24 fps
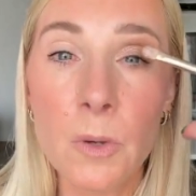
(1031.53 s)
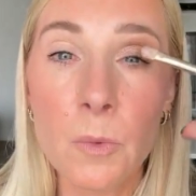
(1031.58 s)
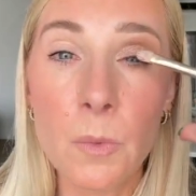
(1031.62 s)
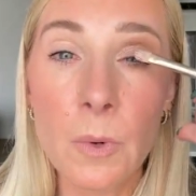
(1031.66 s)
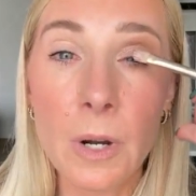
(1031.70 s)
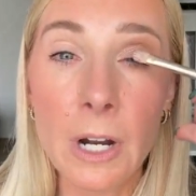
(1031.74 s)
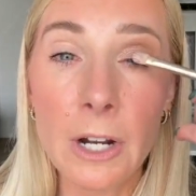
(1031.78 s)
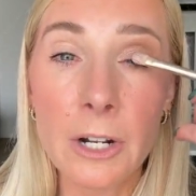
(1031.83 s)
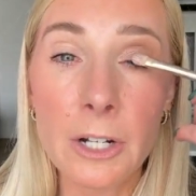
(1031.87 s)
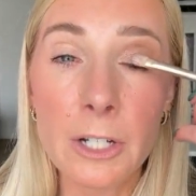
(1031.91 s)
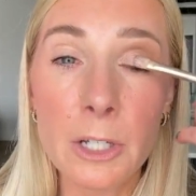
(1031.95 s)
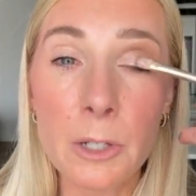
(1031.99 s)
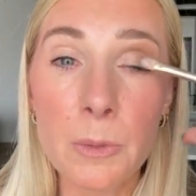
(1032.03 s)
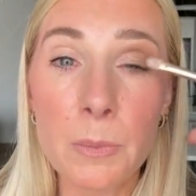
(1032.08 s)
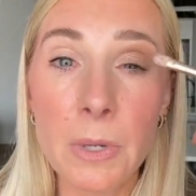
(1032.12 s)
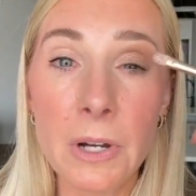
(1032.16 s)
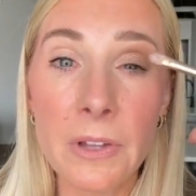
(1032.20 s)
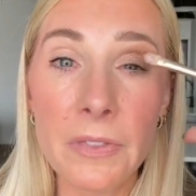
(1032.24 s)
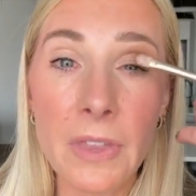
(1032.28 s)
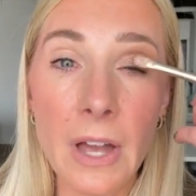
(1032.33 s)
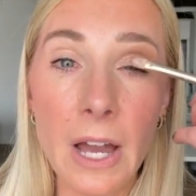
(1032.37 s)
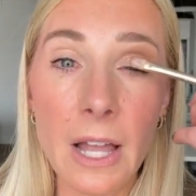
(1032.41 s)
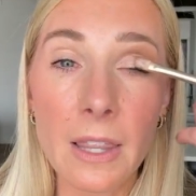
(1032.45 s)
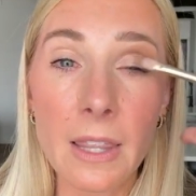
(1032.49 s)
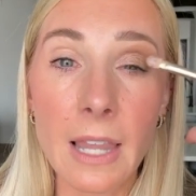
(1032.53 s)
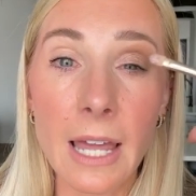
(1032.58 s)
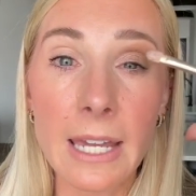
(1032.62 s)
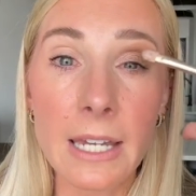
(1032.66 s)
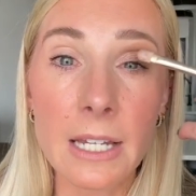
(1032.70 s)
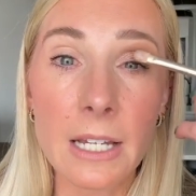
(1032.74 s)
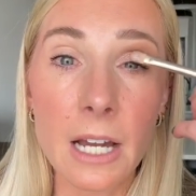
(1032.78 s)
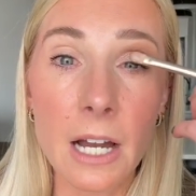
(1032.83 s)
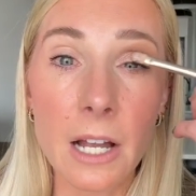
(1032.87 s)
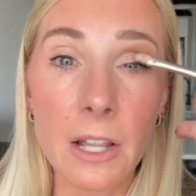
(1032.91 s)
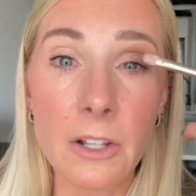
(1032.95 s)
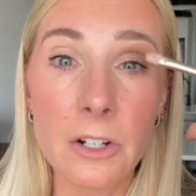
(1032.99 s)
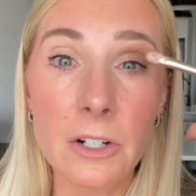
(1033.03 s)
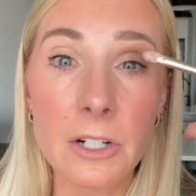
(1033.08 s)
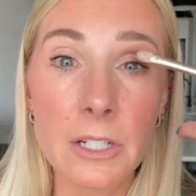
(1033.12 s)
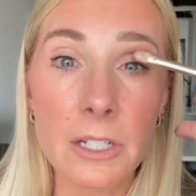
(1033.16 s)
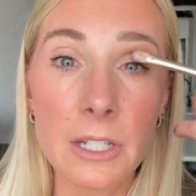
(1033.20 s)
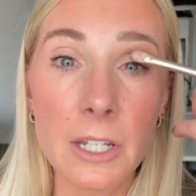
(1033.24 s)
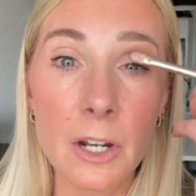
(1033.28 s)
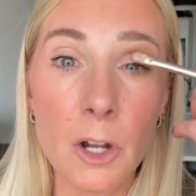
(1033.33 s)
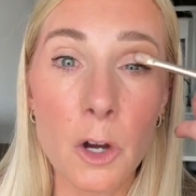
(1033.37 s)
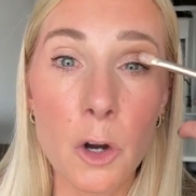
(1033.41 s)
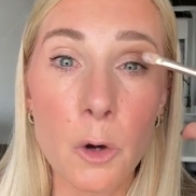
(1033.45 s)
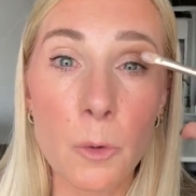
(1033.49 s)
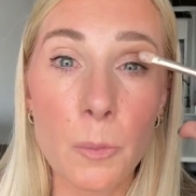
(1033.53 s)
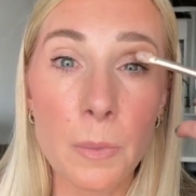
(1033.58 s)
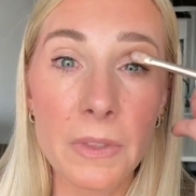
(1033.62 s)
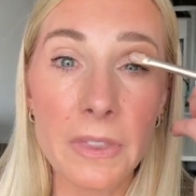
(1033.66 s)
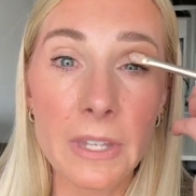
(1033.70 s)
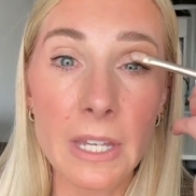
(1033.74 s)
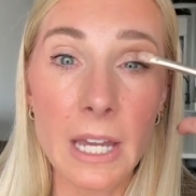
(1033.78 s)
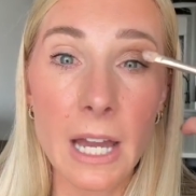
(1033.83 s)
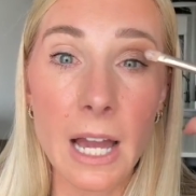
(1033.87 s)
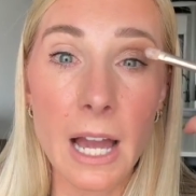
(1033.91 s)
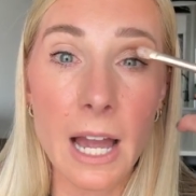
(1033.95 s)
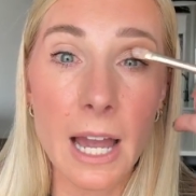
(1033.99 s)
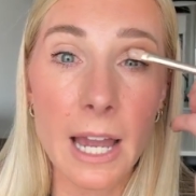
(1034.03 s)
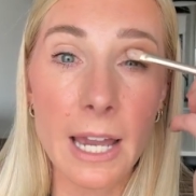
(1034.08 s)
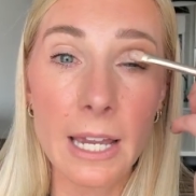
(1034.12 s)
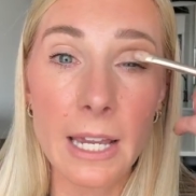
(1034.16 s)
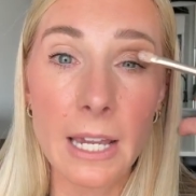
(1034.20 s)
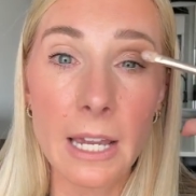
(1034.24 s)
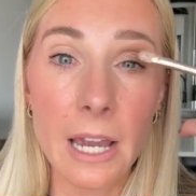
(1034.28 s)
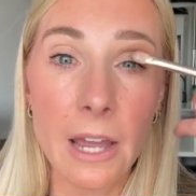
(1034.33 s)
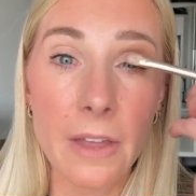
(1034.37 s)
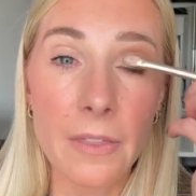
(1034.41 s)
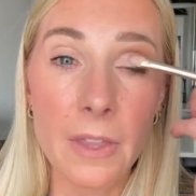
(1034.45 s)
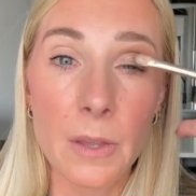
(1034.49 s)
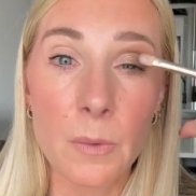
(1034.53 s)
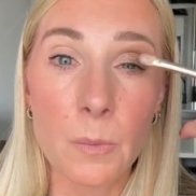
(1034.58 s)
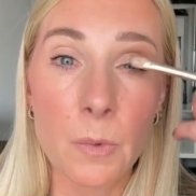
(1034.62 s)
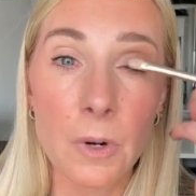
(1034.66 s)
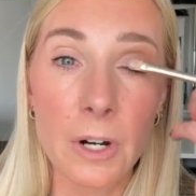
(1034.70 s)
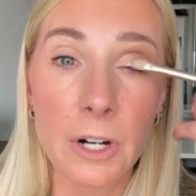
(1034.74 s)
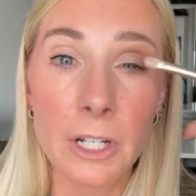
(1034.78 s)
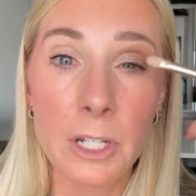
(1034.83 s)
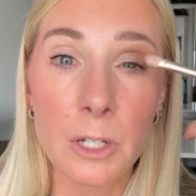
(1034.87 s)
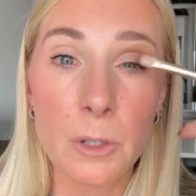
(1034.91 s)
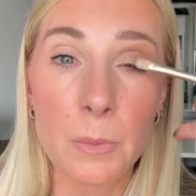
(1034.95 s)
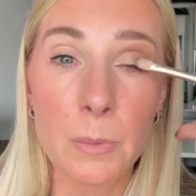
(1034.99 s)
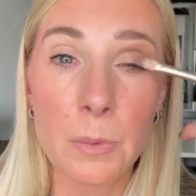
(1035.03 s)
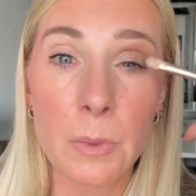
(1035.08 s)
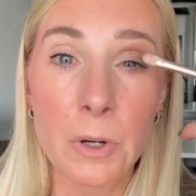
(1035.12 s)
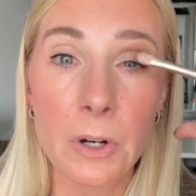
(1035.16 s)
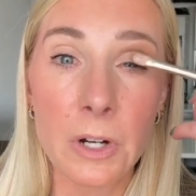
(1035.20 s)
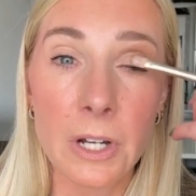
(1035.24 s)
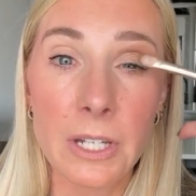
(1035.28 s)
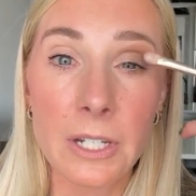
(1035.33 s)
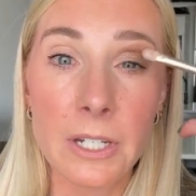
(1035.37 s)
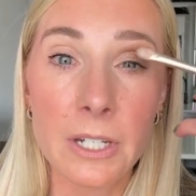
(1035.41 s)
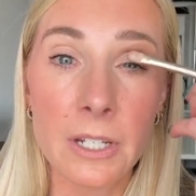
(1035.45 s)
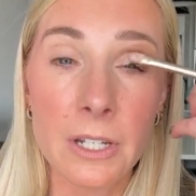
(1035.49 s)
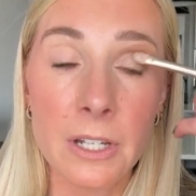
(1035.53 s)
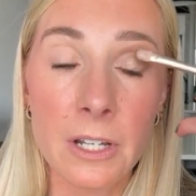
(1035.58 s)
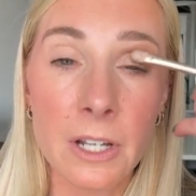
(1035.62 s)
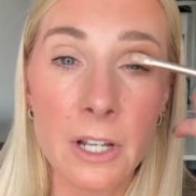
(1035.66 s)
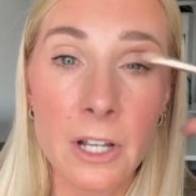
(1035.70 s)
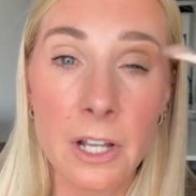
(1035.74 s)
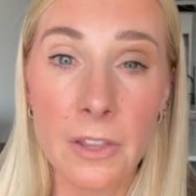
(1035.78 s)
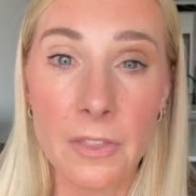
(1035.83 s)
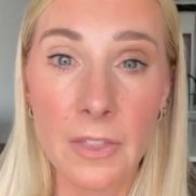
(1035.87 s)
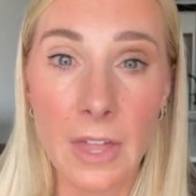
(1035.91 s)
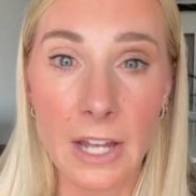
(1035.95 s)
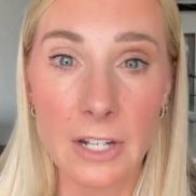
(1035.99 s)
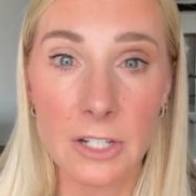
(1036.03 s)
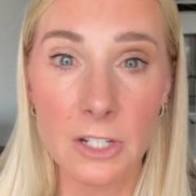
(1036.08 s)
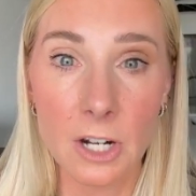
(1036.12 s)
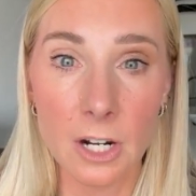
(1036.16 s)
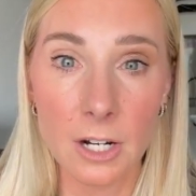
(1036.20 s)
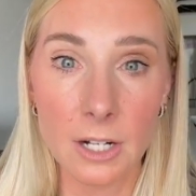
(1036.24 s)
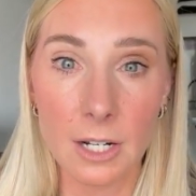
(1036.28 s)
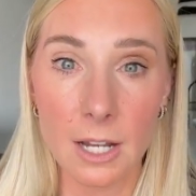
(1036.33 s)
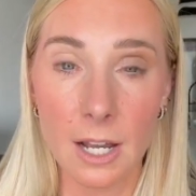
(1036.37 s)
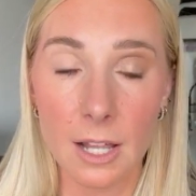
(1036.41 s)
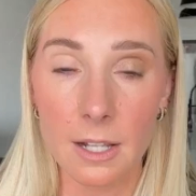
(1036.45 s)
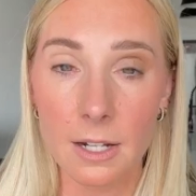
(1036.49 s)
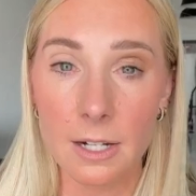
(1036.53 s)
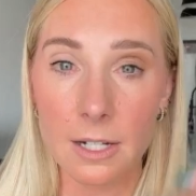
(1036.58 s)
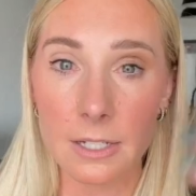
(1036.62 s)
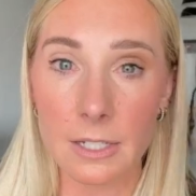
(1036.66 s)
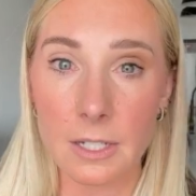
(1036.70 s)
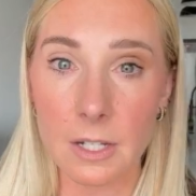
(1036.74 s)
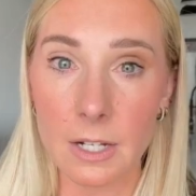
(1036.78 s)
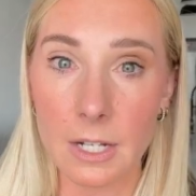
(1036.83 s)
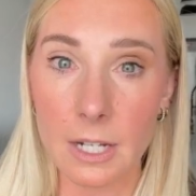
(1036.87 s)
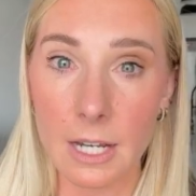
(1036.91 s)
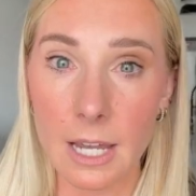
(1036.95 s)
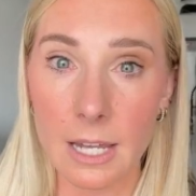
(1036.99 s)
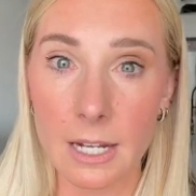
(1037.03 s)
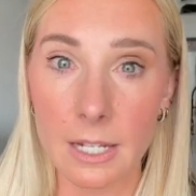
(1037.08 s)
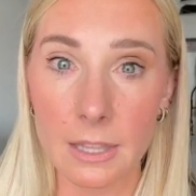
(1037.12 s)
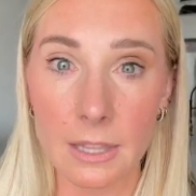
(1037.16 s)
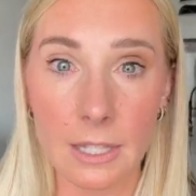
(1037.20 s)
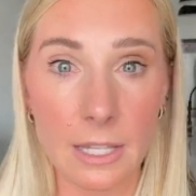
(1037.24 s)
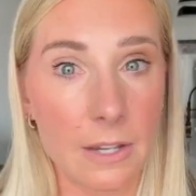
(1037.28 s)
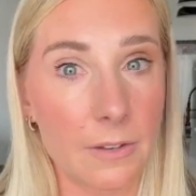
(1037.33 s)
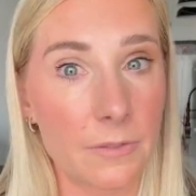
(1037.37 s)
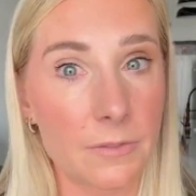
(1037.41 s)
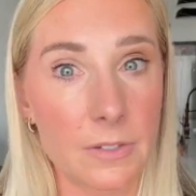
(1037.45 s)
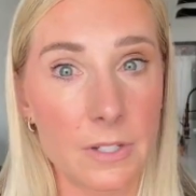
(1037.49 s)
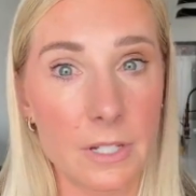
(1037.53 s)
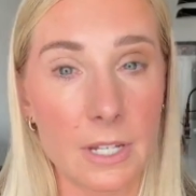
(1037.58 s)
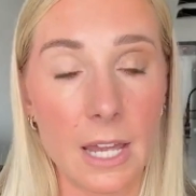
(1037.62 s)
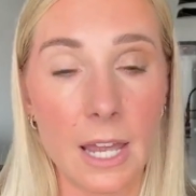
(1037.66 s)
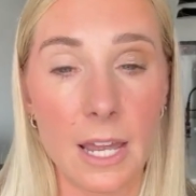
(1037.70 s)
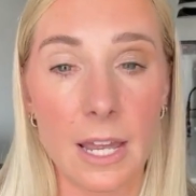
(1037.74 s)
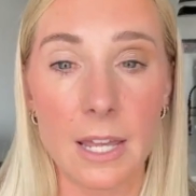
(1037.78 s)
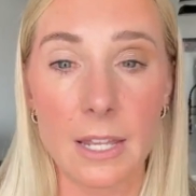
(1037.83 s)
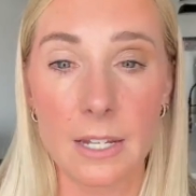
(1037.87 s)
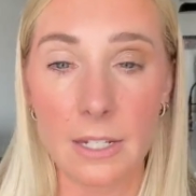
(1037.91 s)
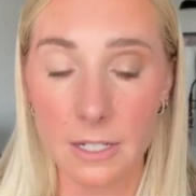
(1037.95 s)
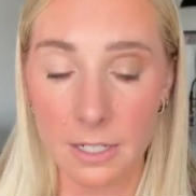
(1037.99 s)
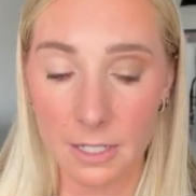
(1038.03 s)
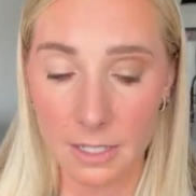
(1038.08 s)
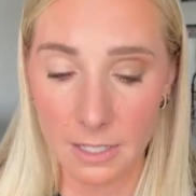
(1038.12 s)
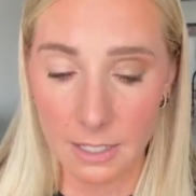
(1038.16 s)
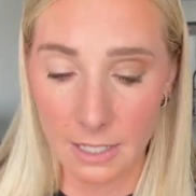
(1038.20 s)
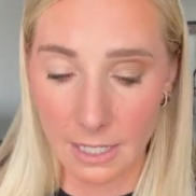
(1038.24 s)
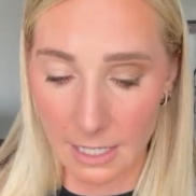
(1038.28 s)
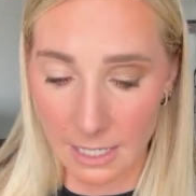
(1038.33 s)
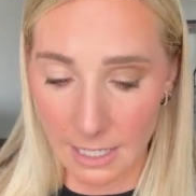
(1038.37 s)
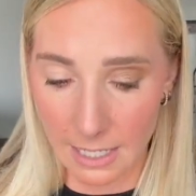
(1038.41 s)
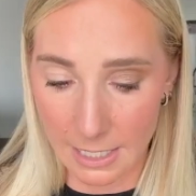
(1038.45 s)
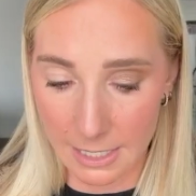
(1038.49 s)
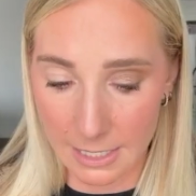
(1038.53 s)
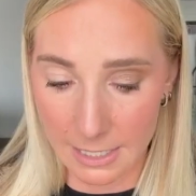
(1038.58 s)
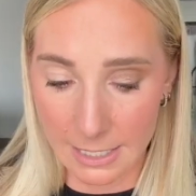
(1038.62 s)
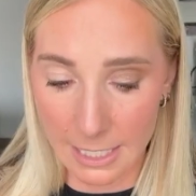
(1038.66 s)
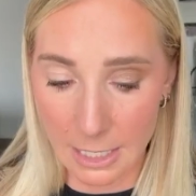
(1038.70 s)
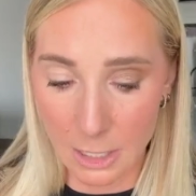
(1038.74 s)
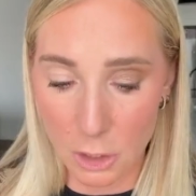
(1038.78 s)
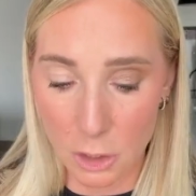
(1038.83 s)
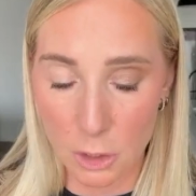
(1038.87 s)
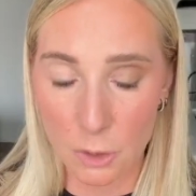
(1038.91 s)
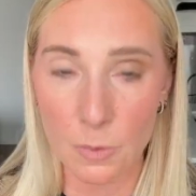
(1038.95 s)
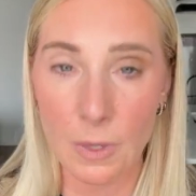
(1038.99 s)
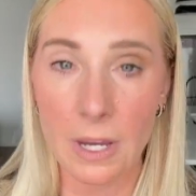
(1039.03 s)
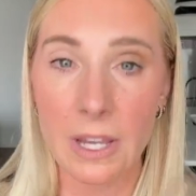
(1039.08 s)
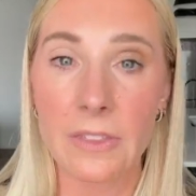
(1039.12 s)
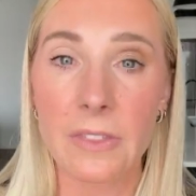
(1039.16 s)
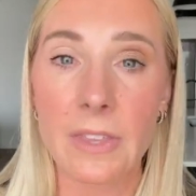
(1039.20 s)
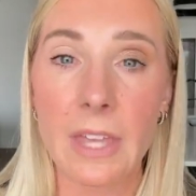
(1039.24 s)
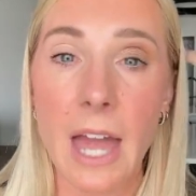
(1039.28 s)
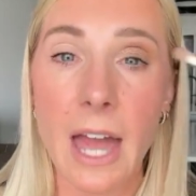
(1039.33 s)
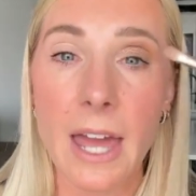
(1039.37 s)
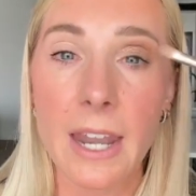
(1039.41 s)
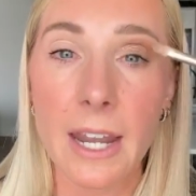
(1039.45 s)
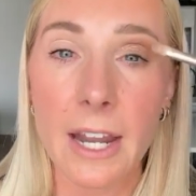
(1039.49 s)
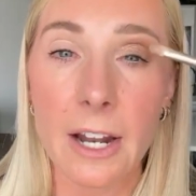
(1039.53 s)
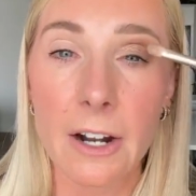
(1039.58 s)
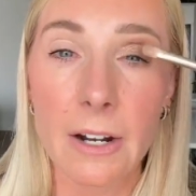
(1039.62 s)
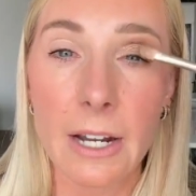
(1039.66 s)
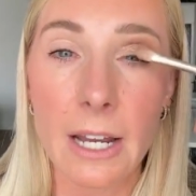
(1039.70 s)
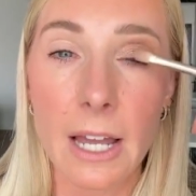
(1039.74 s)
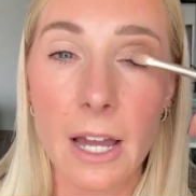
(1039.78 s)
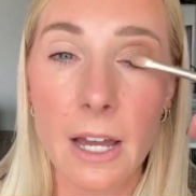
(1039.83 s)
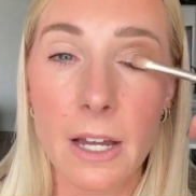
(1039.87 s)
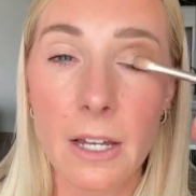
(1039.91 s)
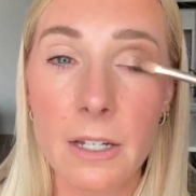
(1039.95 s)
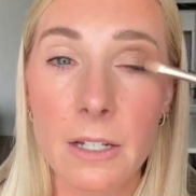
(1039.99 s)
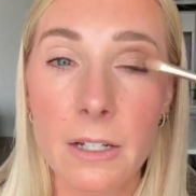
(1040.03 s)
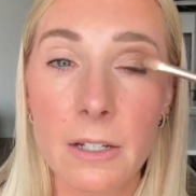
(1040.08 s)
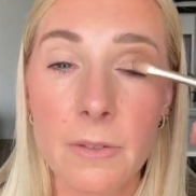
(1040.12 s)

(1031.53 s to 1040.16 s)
where you put that light color is gonna open the eye, and then where you put that dark color is gonna kind of lift and accentuate that area.